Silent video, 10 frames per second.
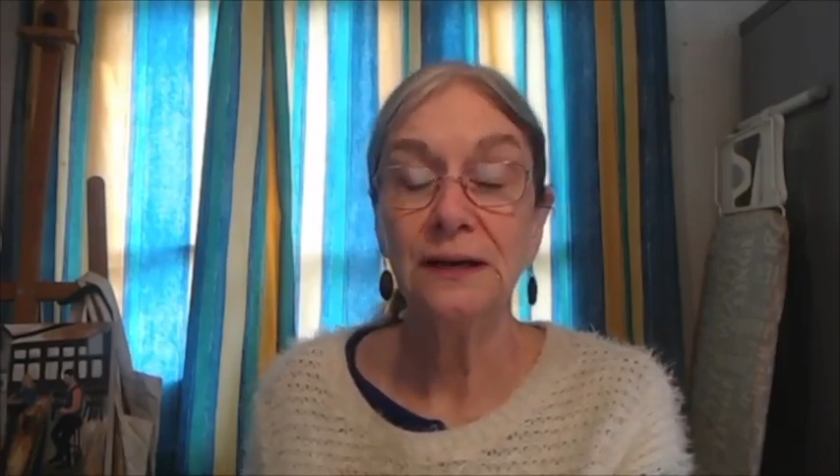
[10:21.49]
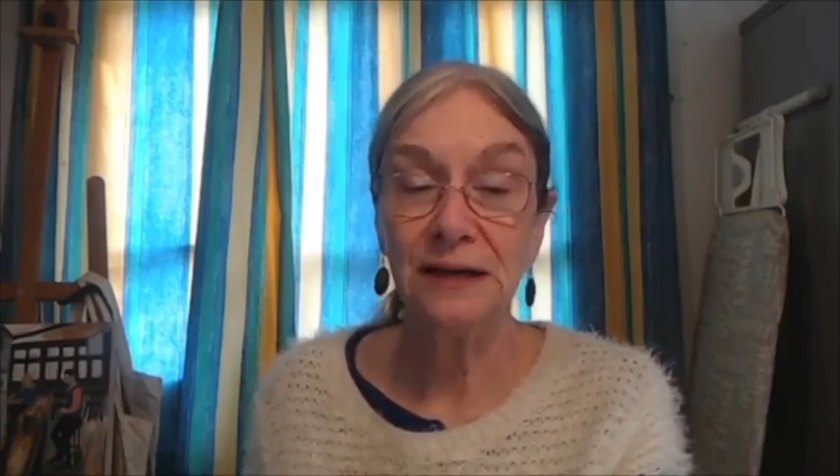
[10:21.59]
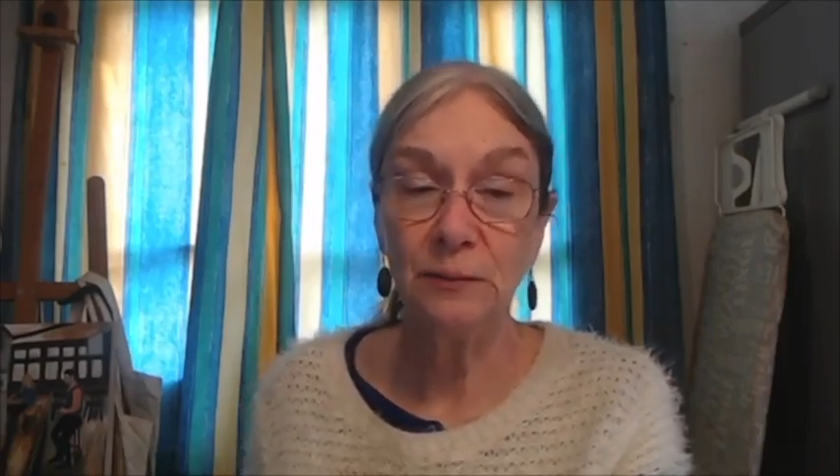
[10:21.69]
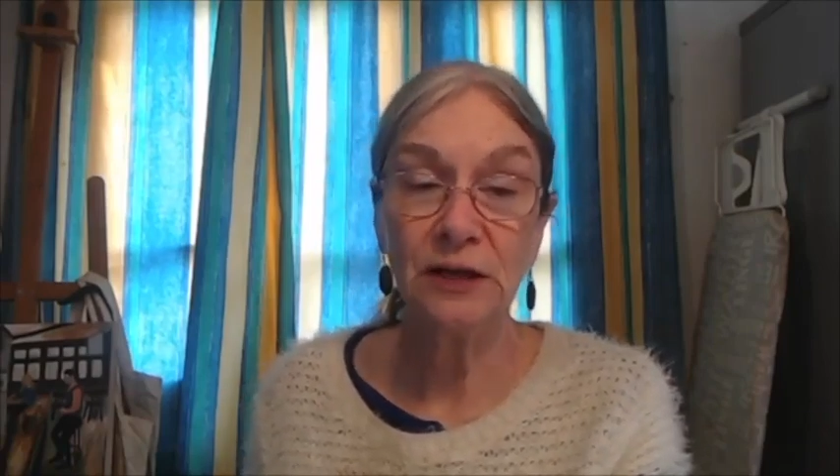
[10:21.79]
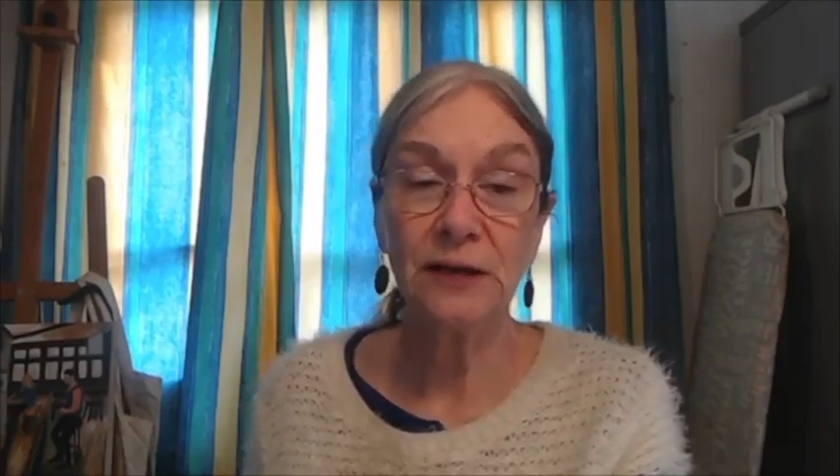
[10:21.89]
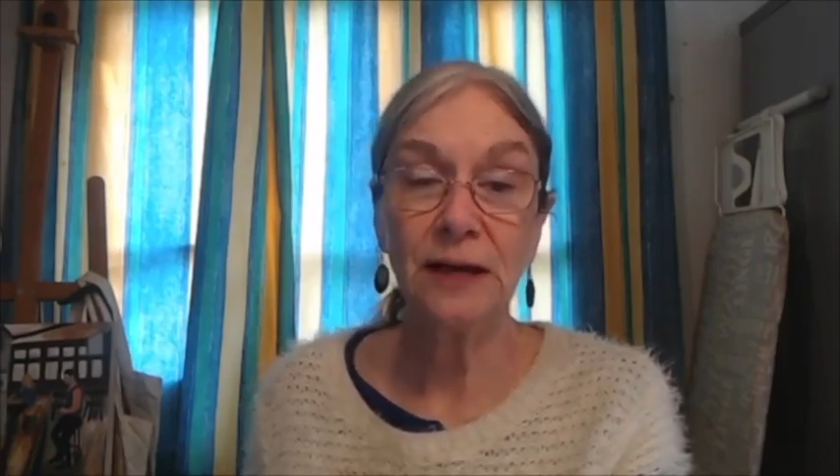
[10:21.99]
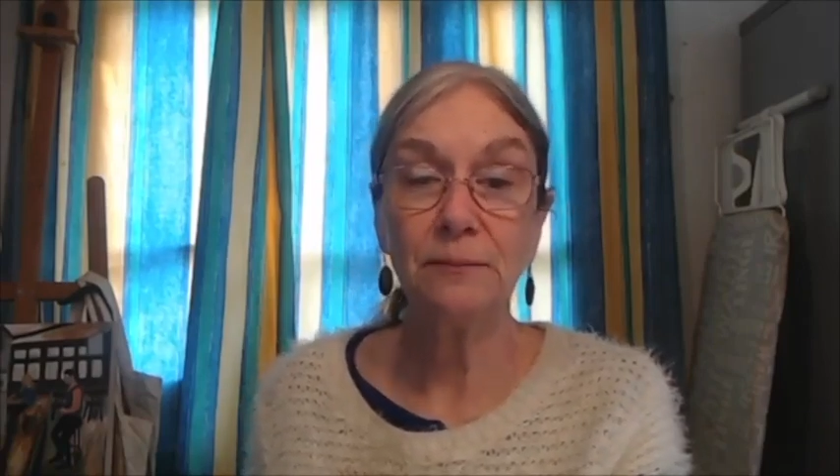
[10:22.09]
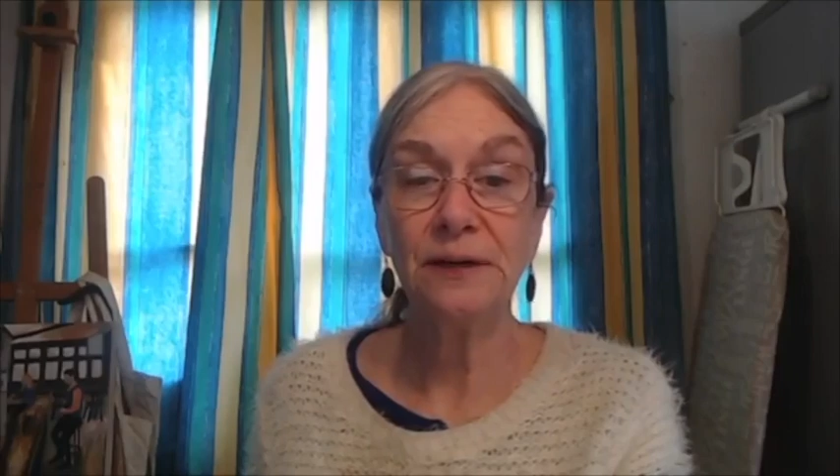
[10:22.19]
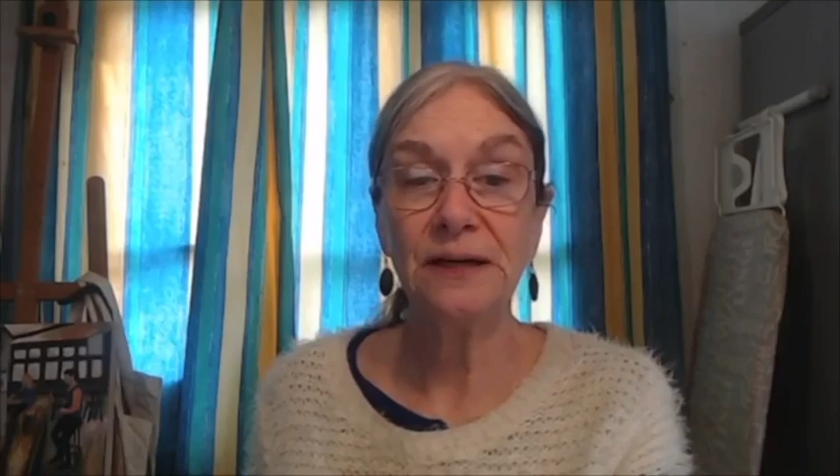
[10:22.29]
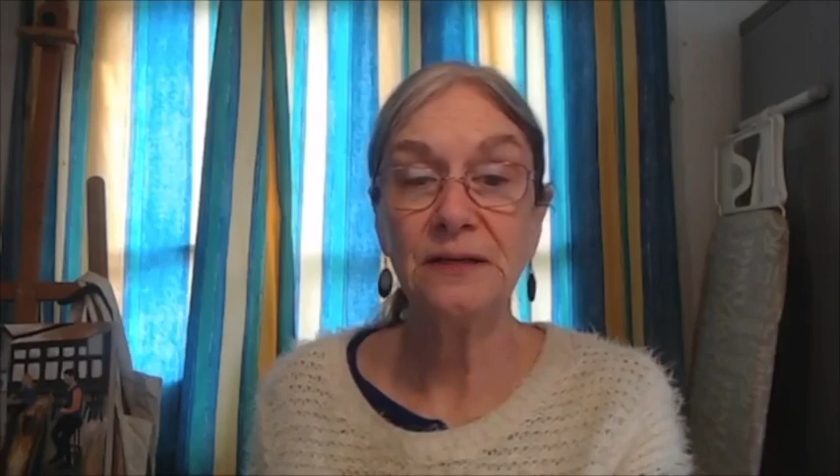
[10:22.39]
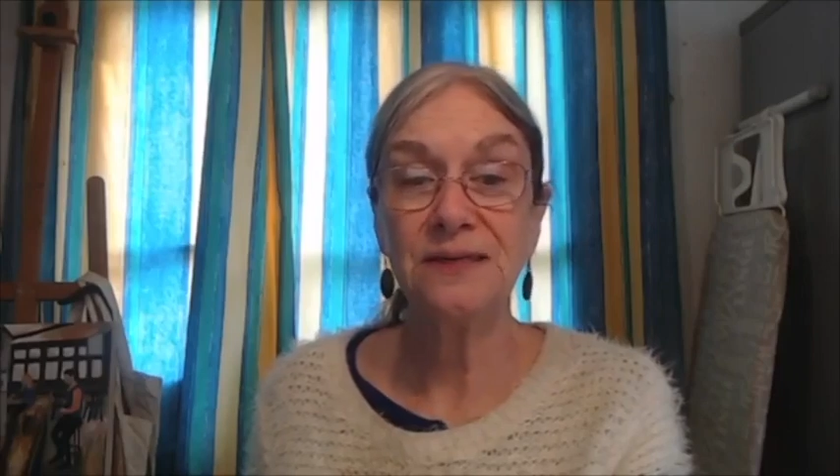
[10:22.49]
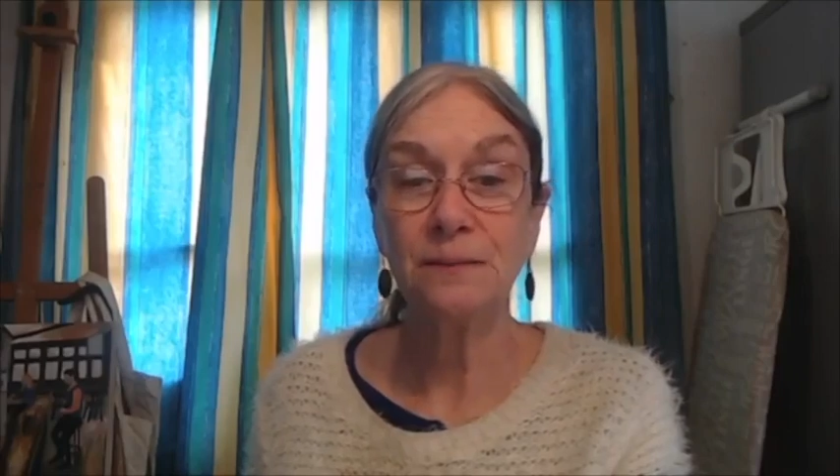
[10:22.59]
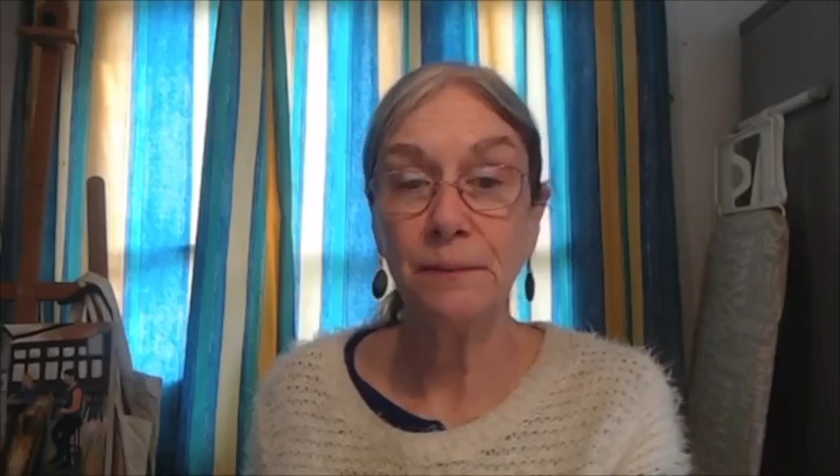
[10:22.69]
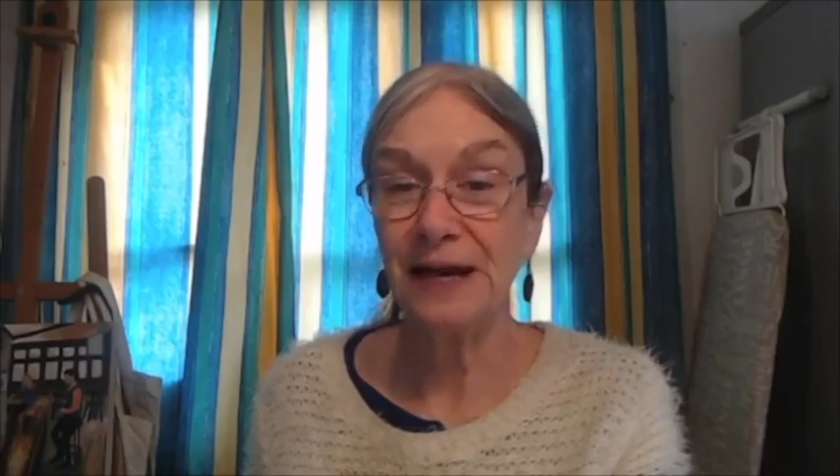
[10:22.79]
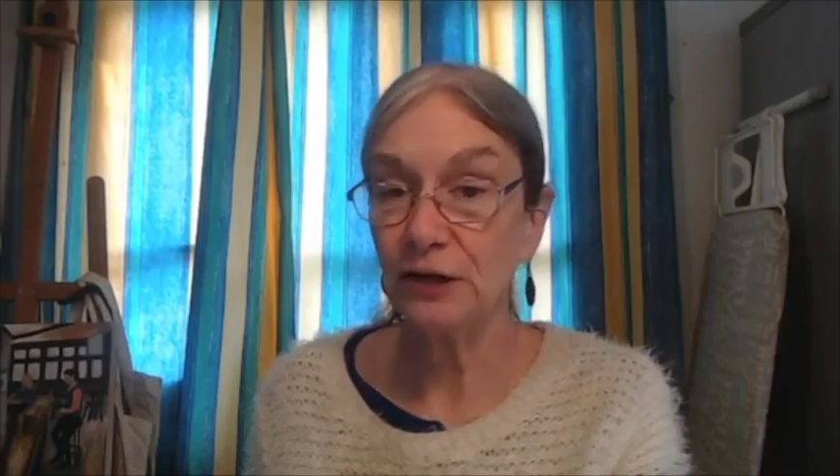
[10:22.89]
email campaigns,
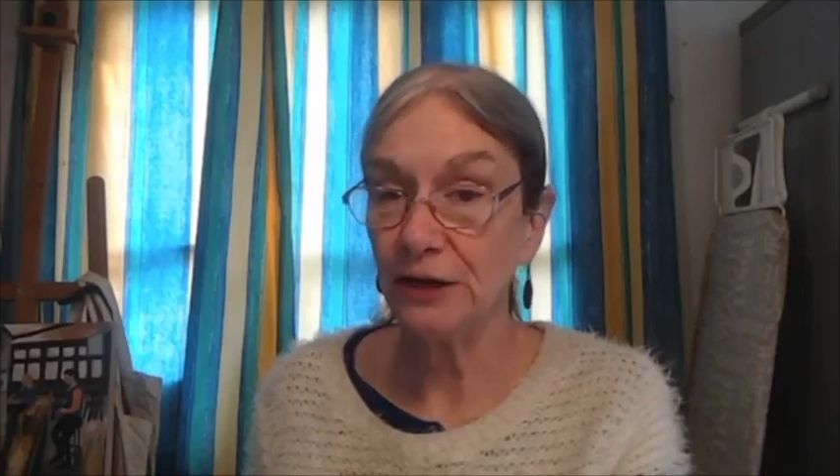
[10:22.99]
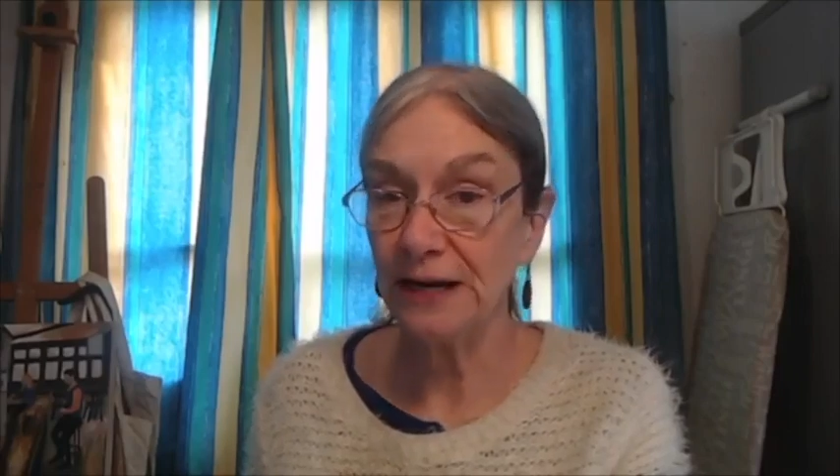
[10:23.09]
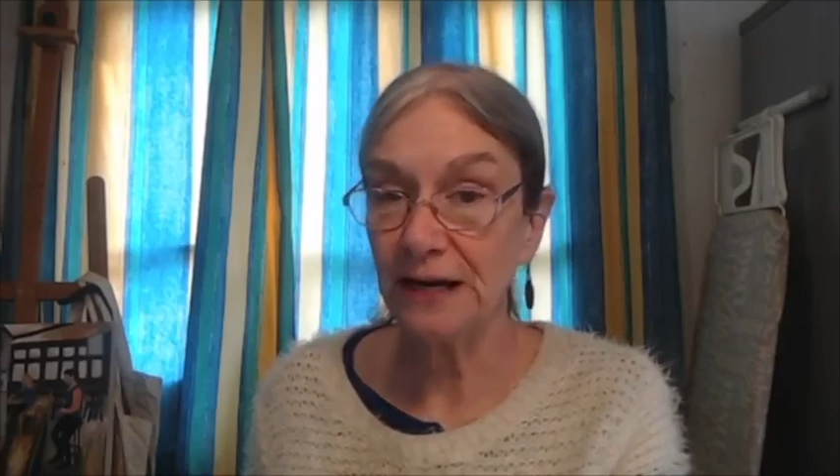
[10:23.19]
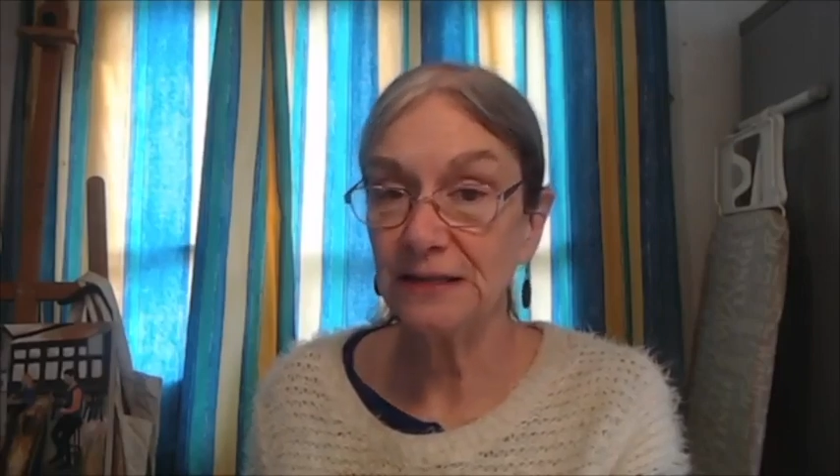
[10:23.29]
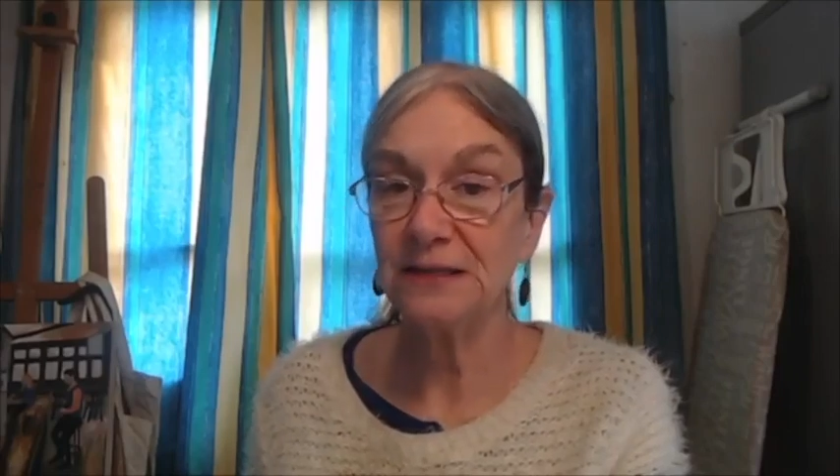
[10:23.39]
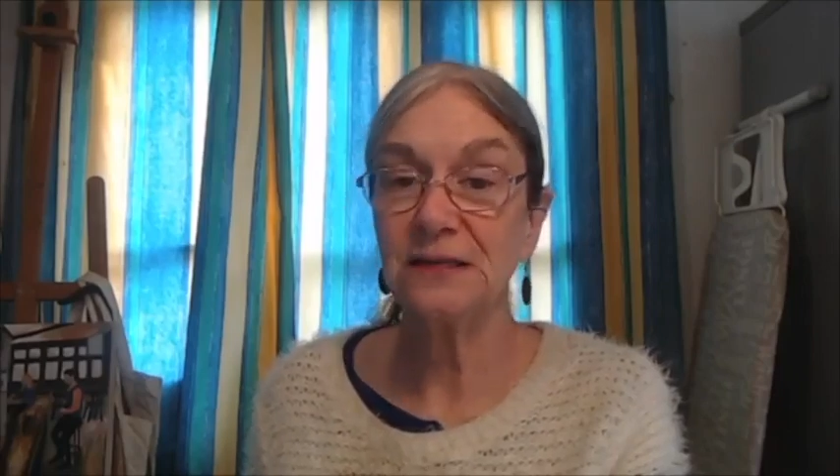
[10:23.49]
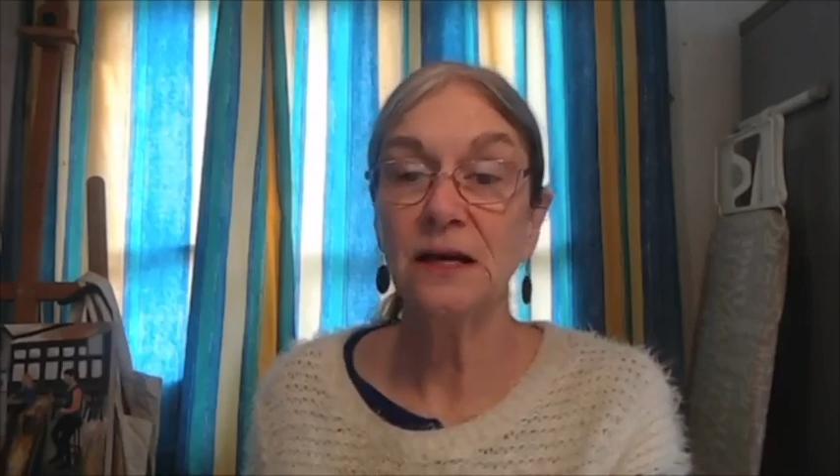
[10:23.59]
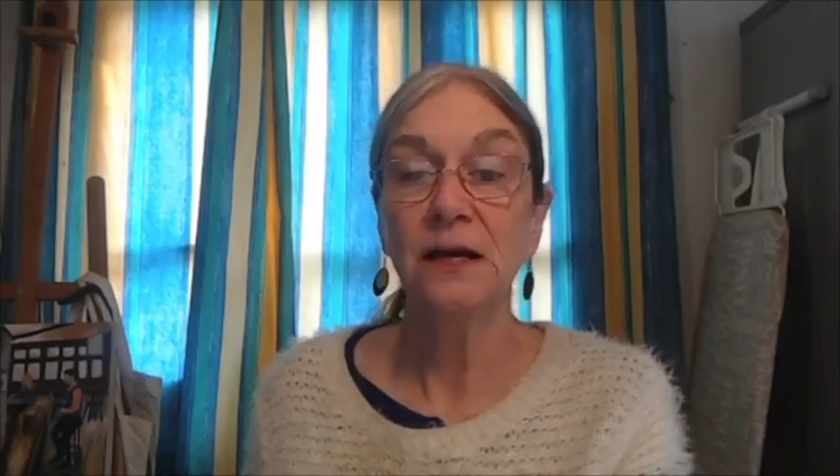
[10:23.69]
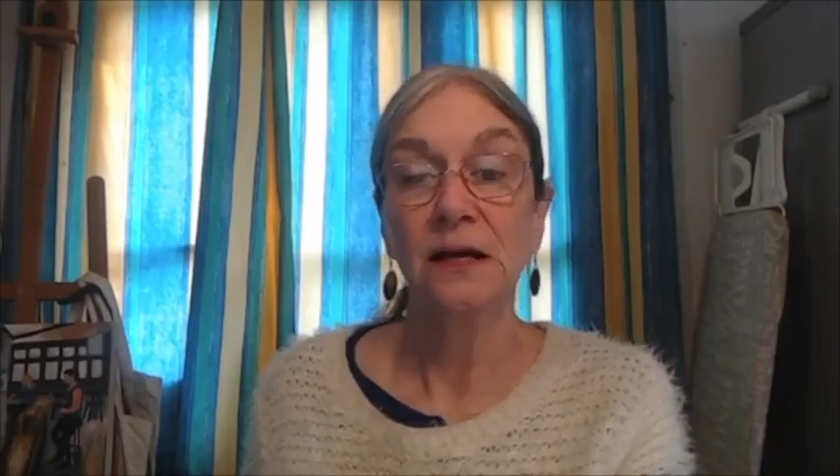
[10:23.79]
banner ads,